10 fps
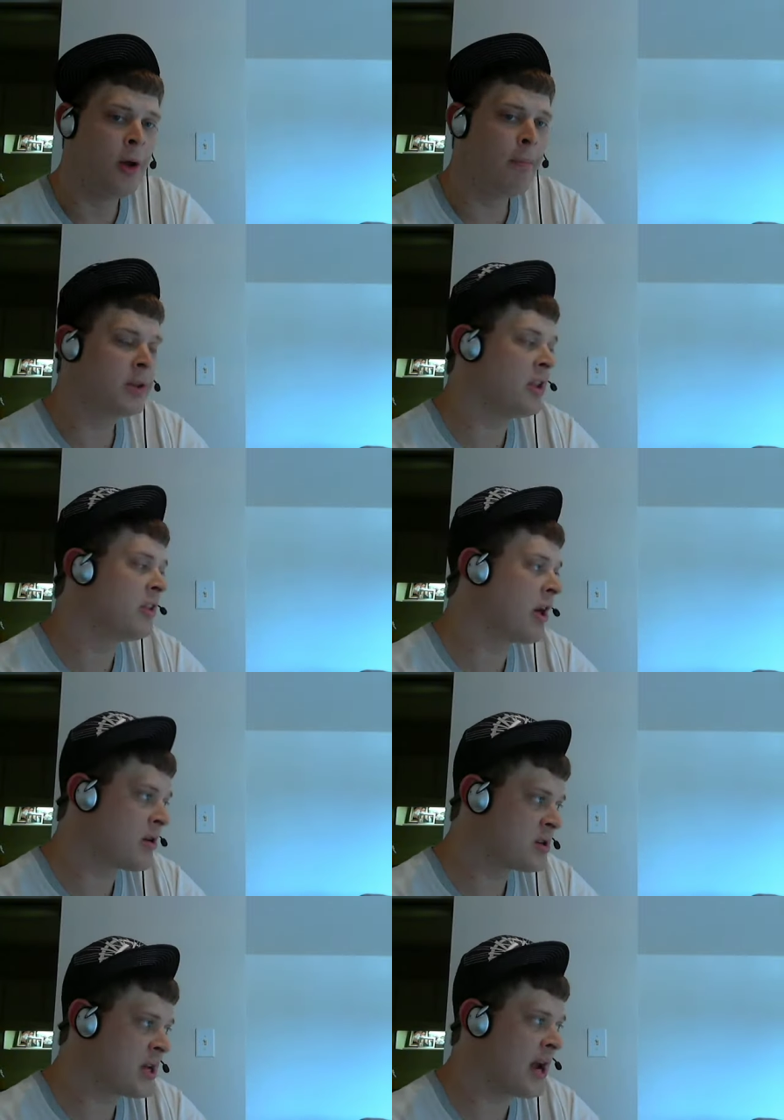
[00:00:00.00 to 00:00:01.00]
But then the
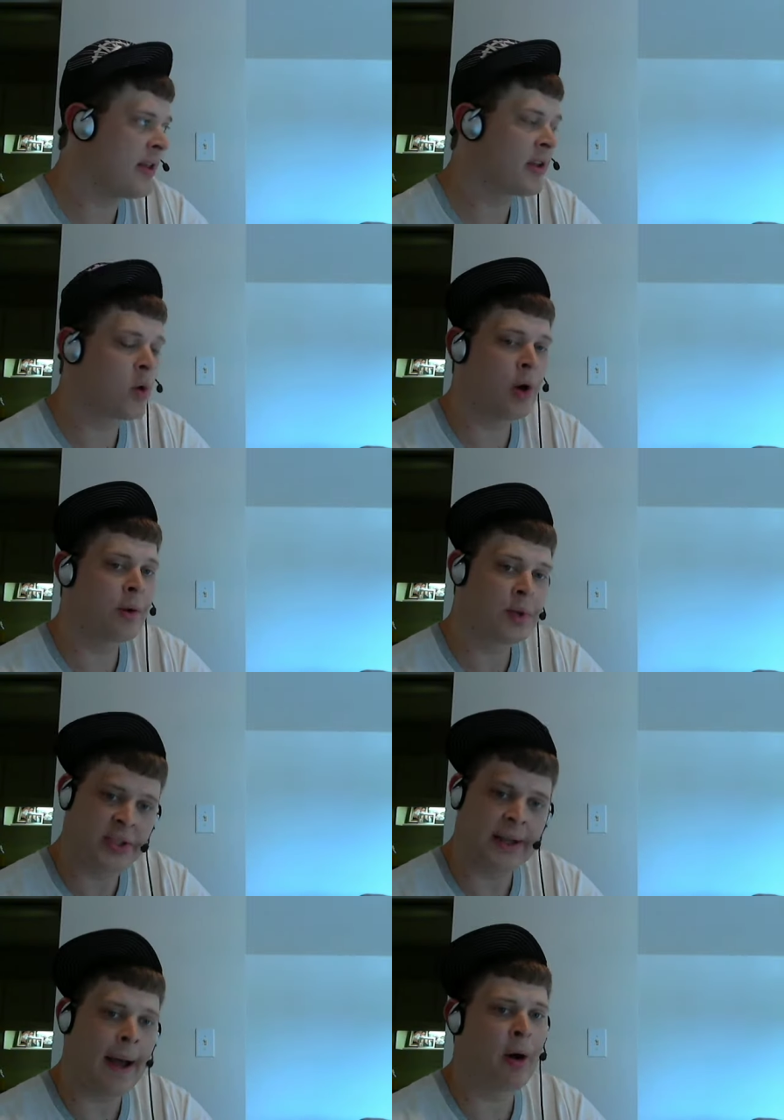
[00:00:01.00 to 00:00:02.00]
other side of the coin was
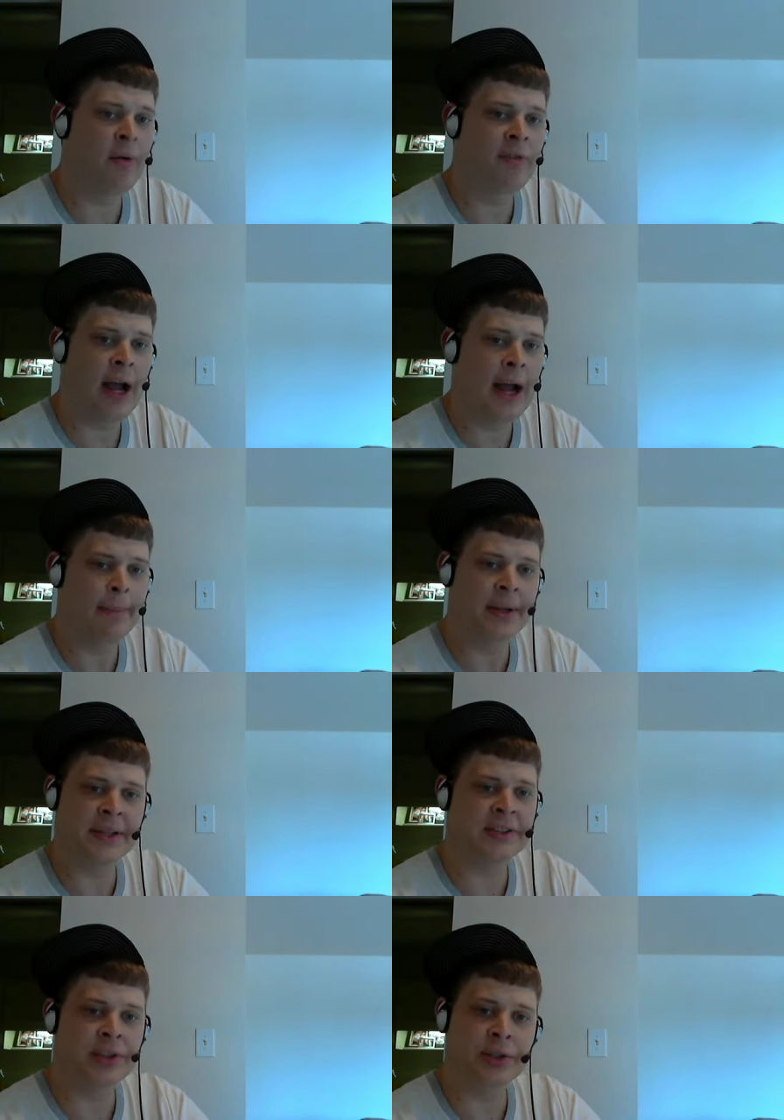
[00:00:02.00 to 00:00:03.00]
stop overhyping
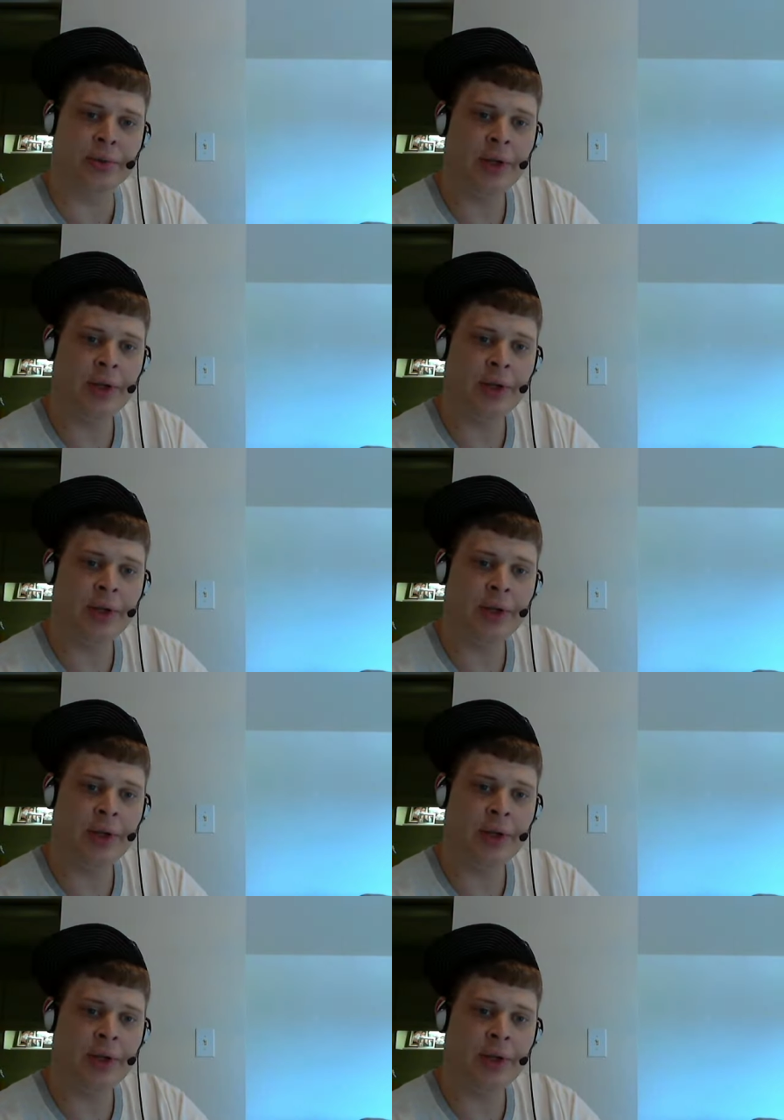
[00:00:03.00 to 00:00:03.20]
this dude.